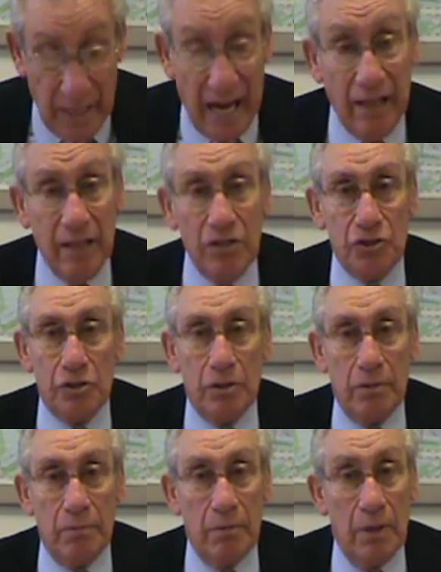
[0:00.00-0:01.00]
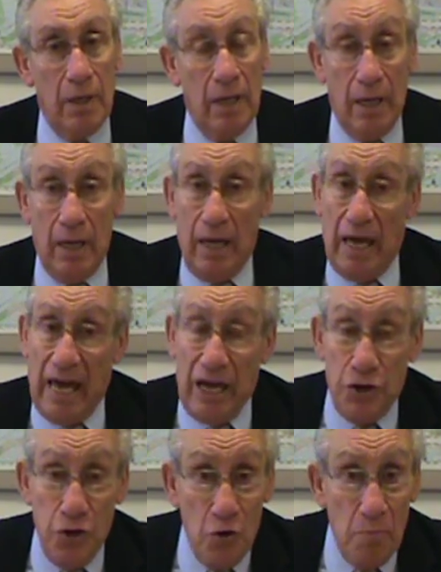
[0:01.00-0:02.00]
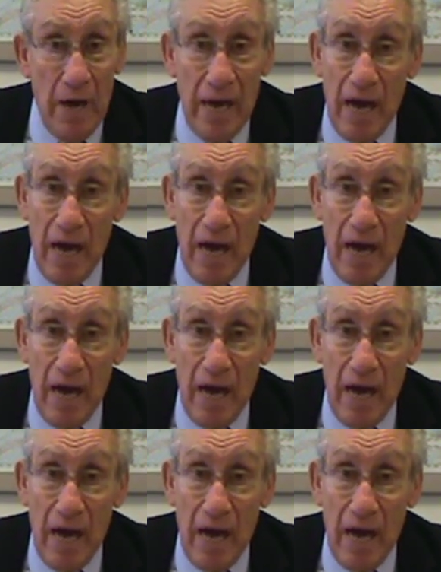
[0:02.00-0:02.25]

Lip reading: knowledge, and you may